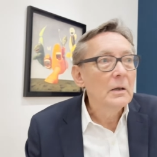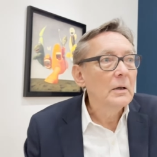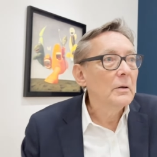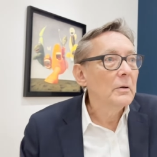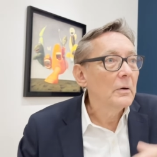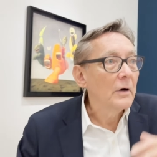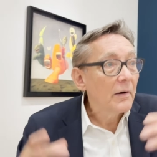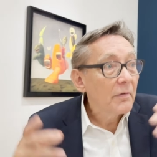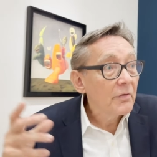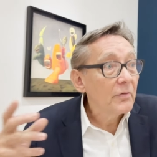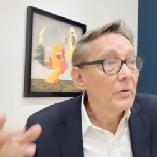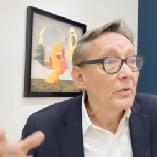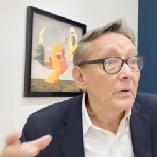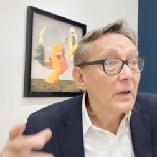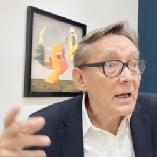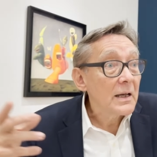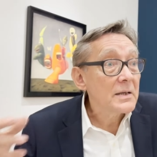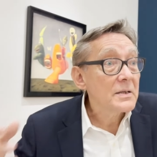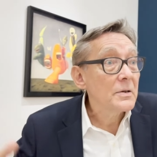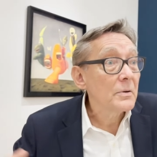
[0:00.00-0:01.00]
You have to,
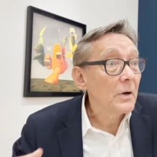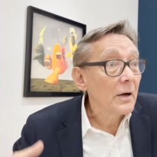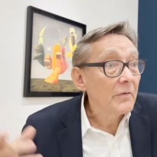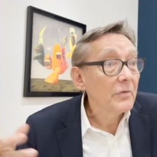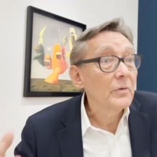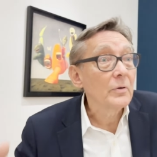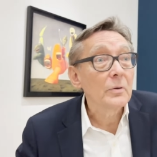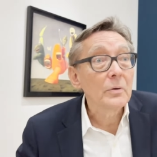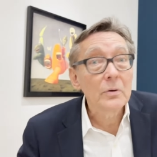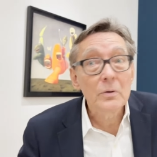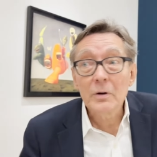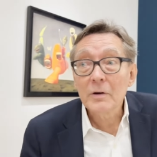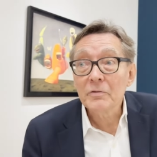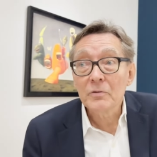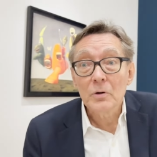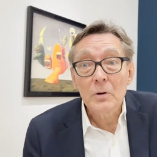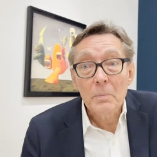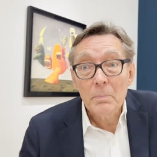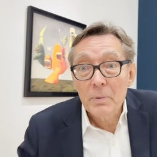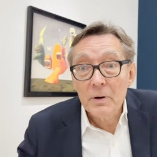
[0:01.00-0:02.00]
yes, you have to, you have
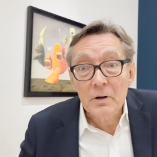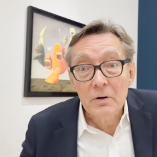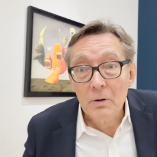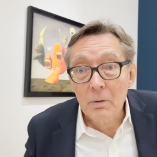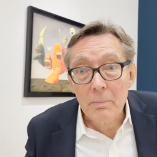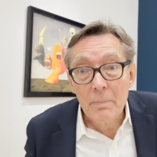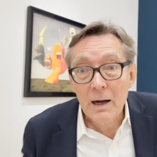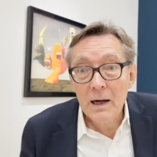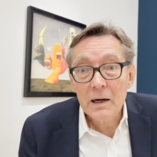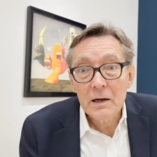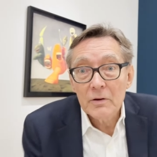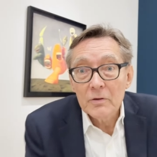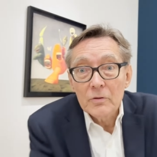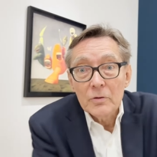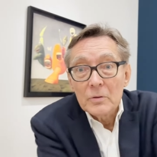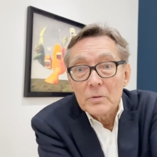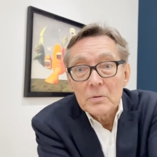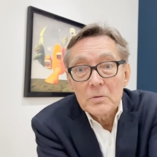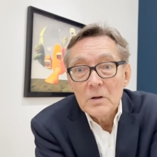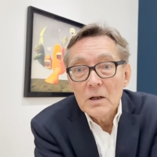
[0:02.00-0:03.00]
to open your mind
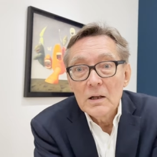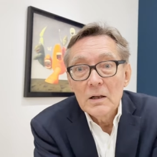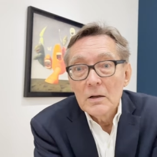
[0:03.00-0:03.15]
to.